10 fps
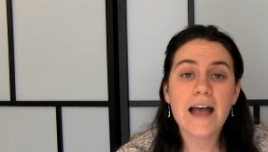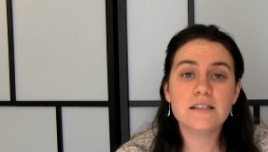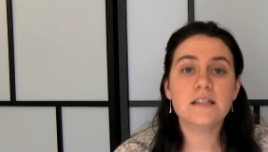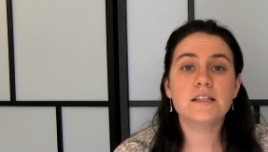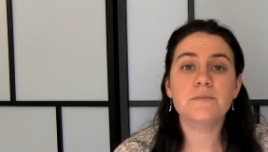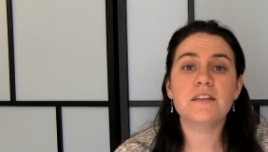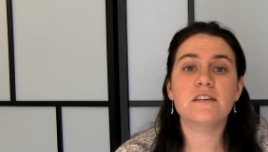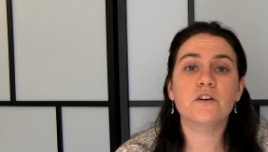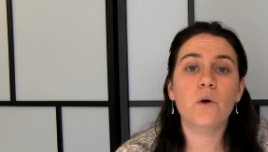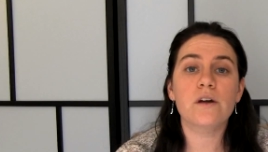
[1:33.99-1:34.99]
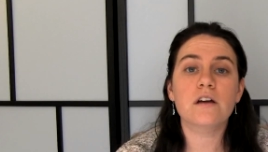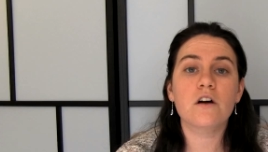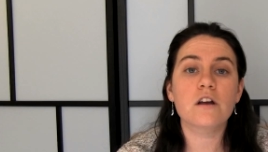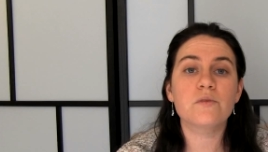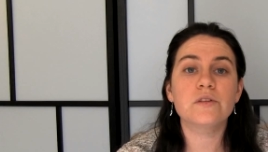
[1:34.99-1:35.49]
And says Smith, in a growing
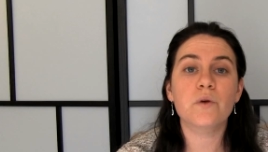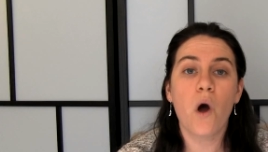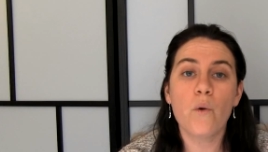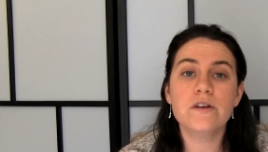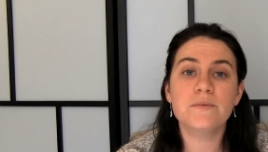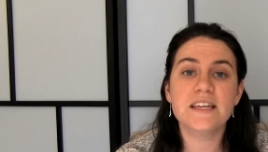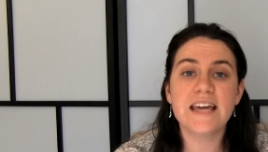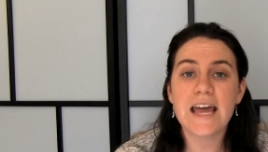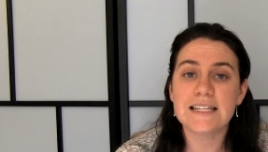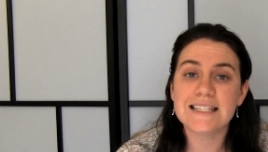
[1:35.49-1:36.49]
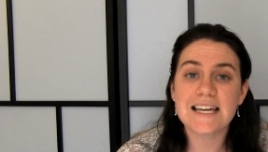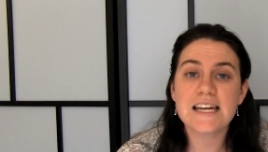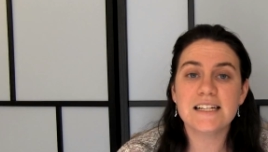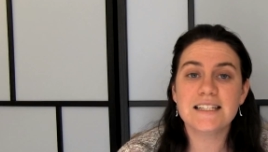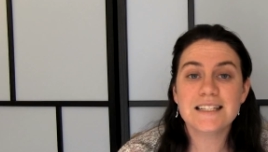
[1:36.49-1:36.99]
economy, this would always be the case,
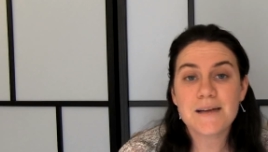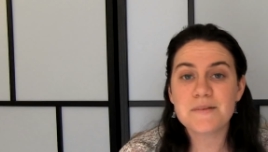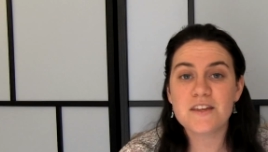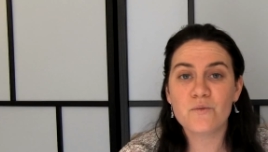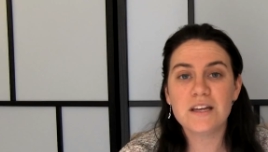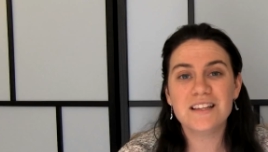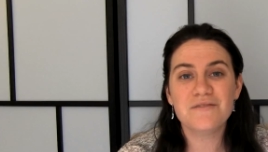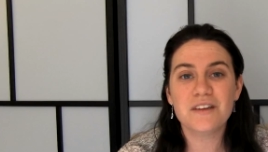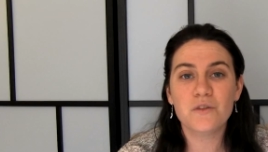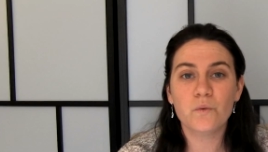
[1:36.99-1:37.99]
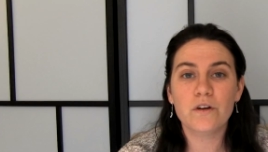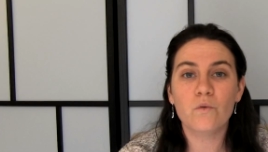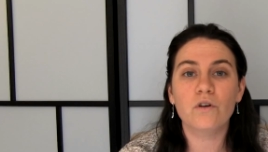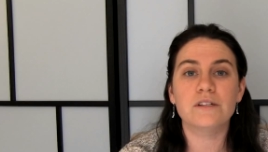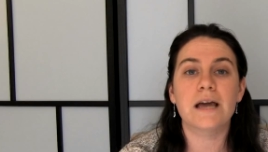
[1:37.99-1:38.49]
except that we live in the real
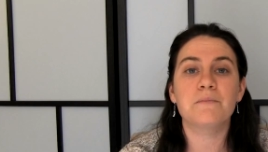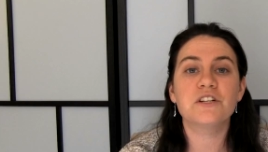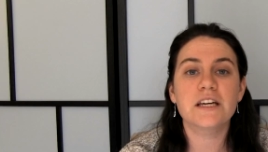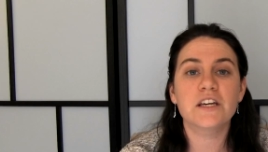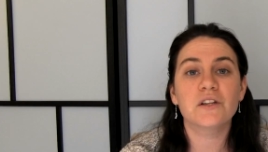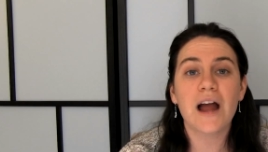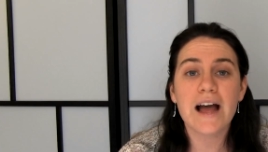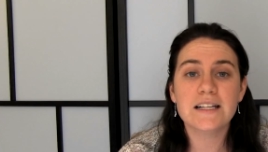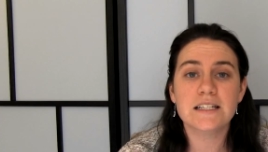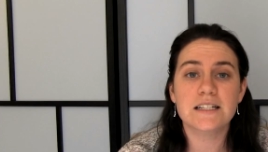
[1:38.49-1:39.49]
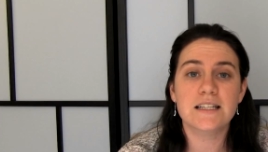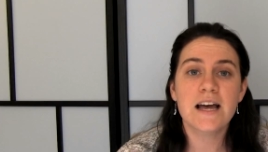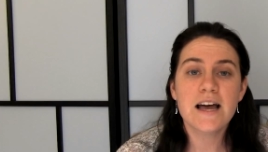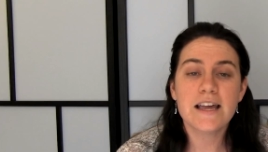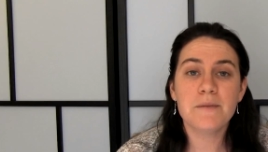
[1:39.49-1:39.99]
world, and particular accidents
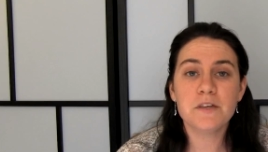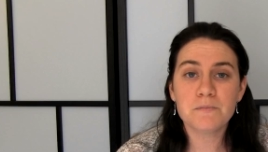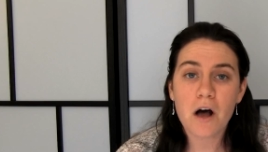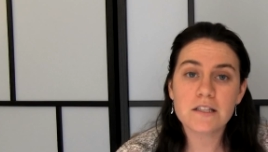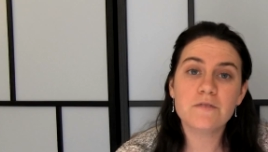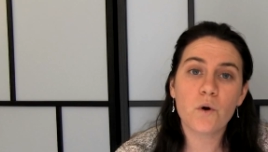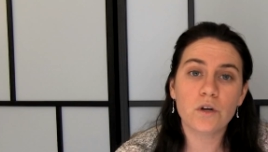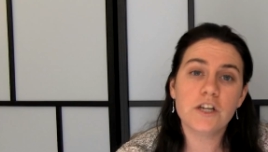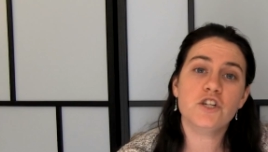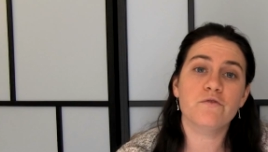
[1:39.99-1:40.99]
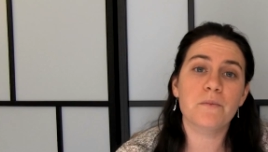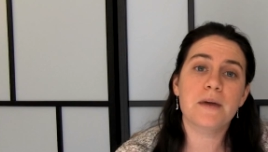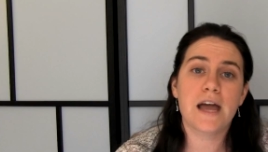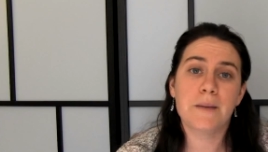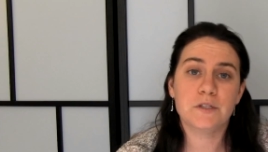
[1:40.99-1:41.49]
keep this positive correlation from
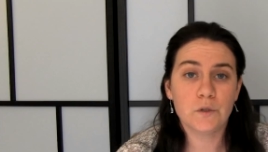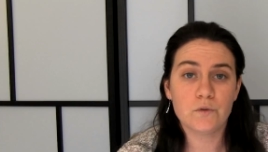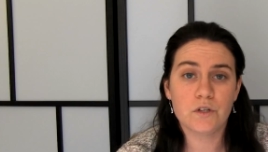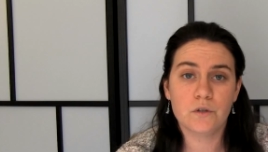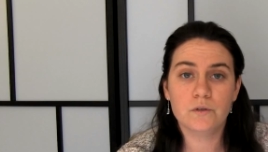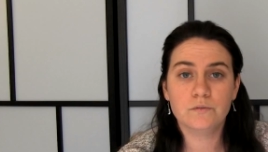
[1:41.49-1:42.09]
being absolute.